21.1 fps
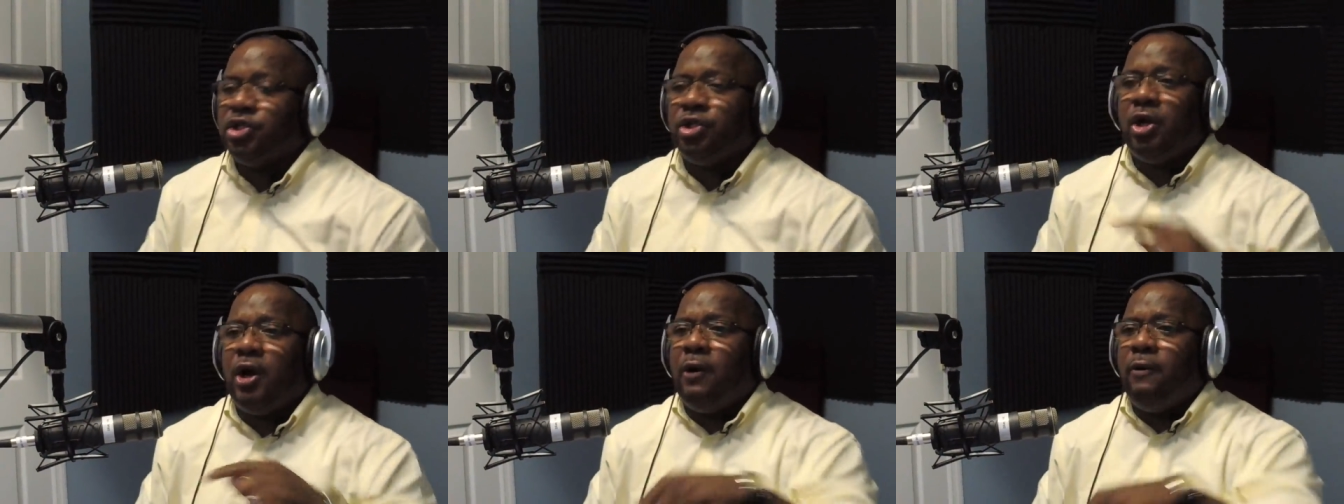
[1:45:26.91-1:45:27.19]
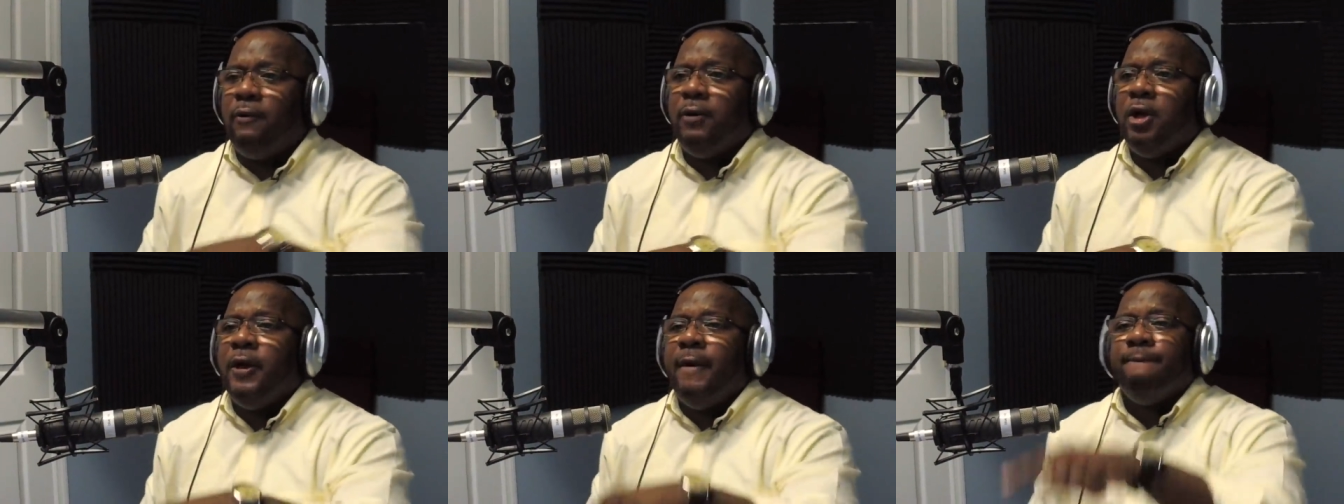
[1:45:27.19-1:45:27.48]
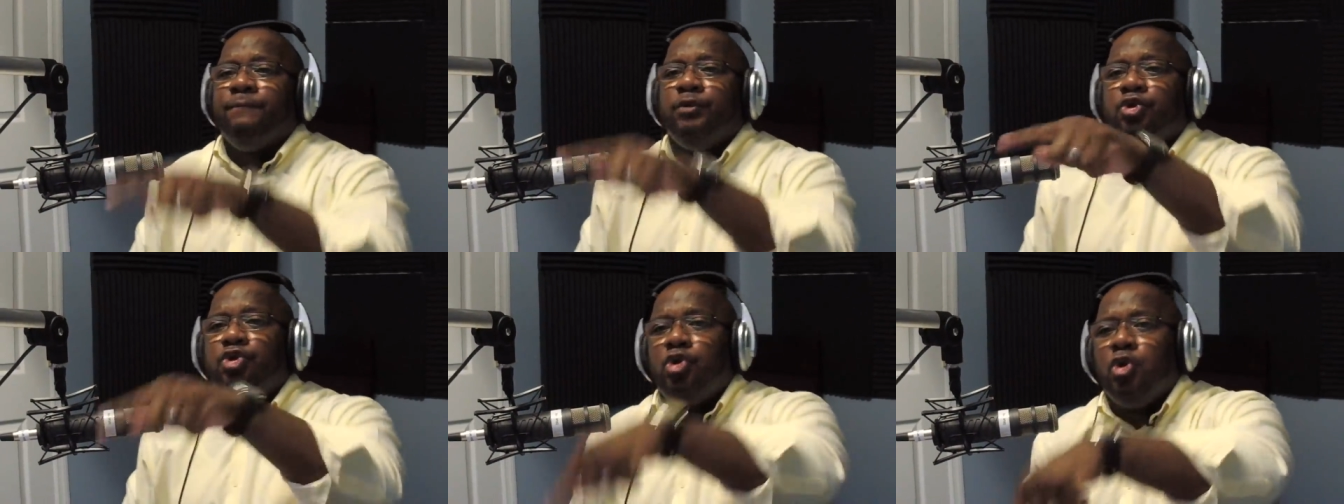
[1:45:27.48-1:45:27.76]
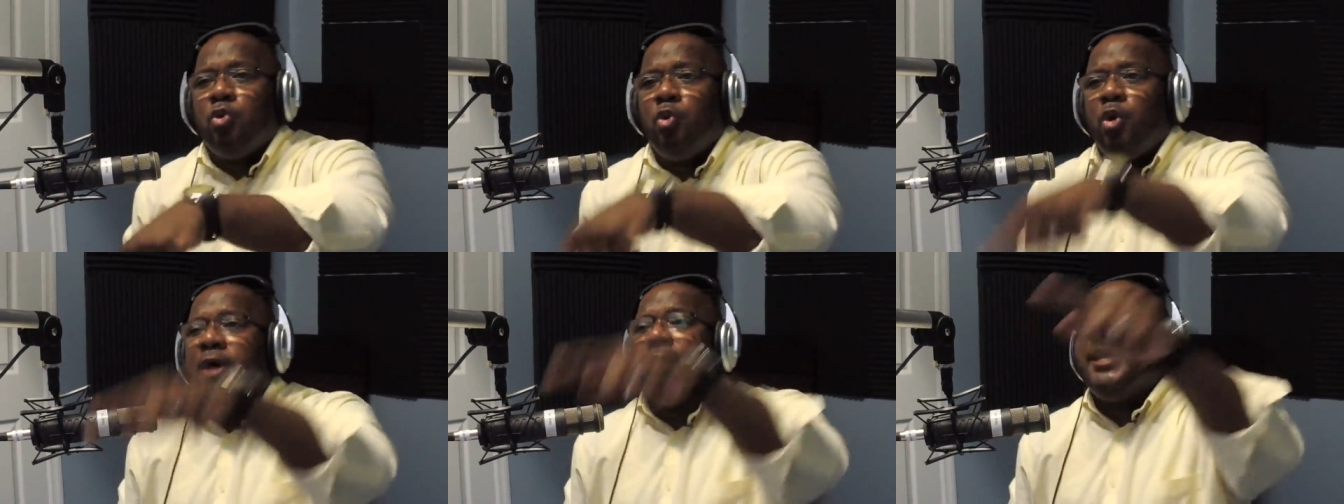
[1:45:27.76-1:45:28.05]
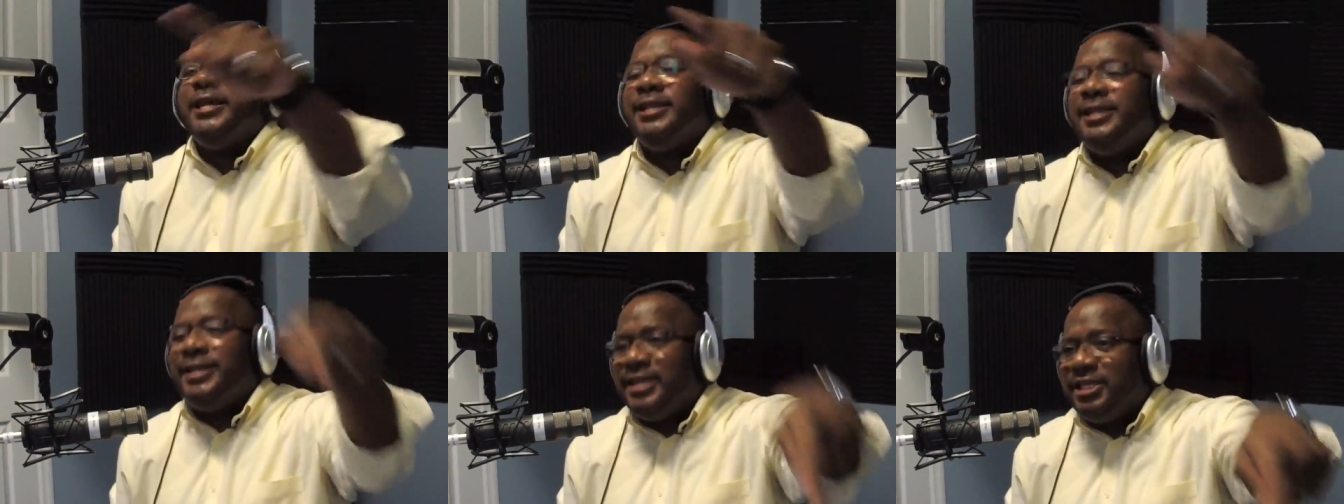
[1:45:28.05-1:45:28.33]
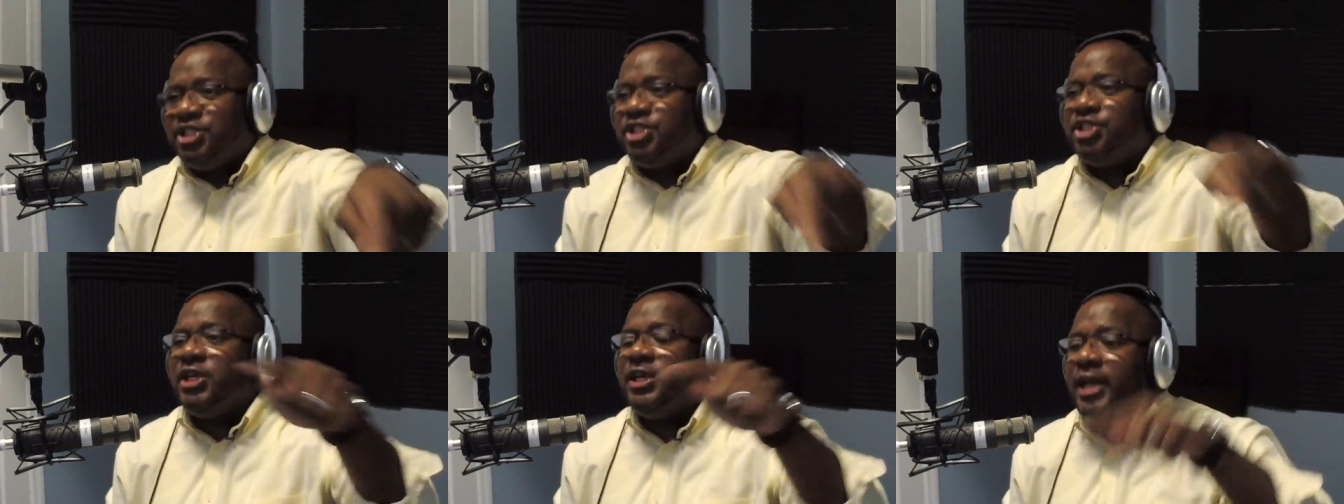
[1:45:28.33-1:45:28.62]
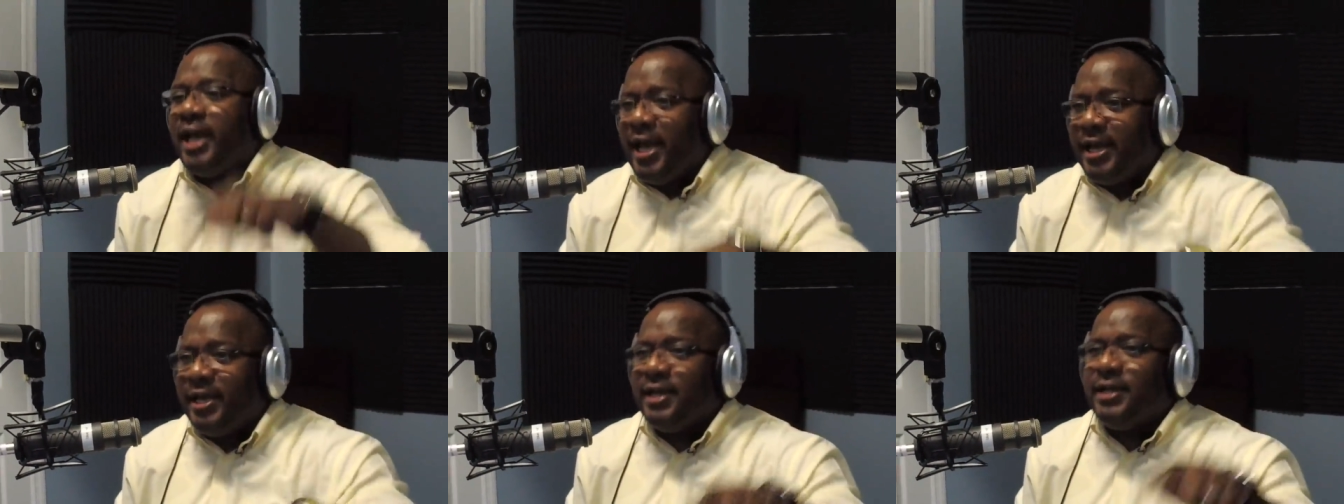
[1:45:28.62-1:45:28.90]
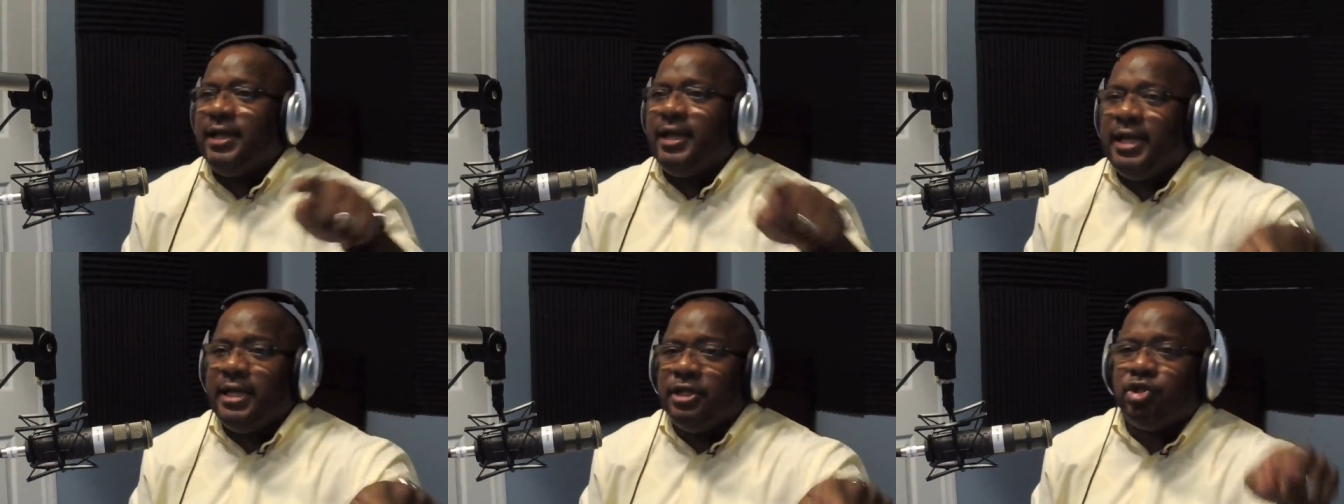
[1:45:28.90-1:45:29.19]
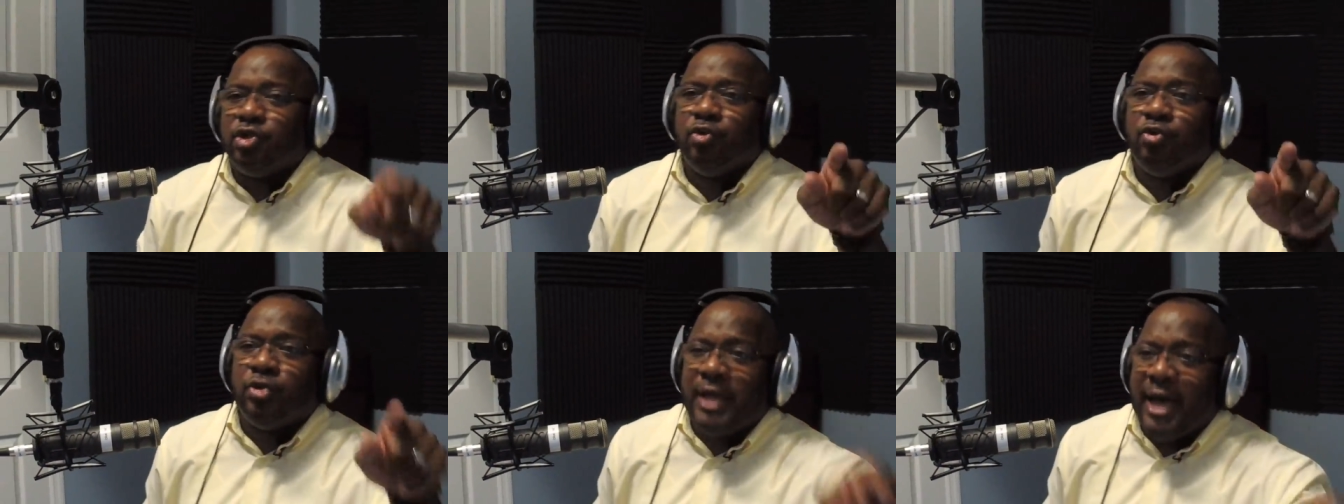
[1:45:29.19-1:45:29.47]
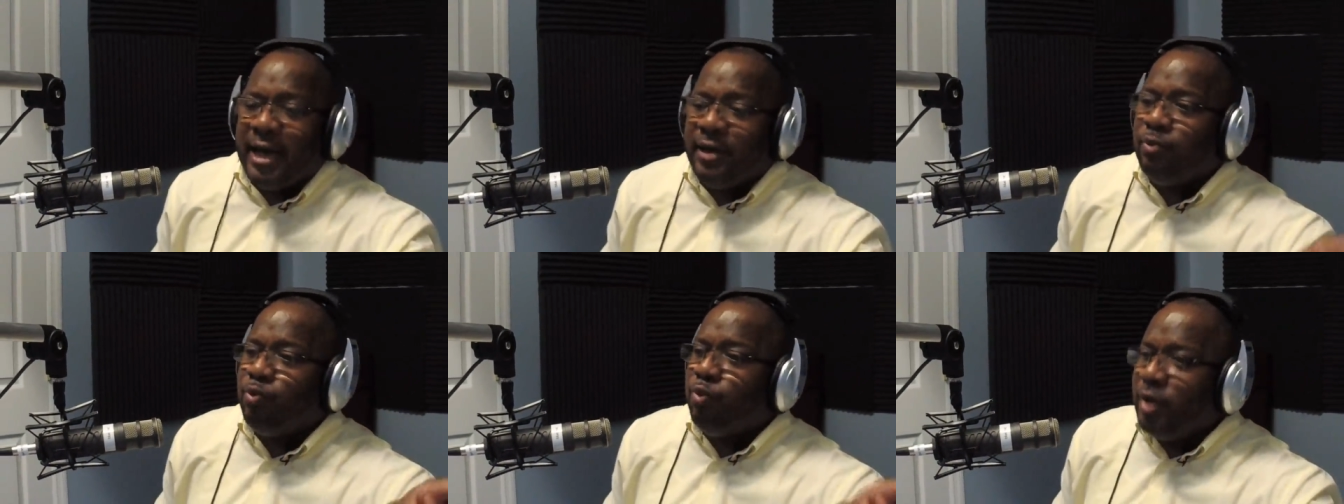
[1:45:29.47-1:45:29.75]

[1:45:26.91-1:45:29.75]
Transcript: No, you were initiated into that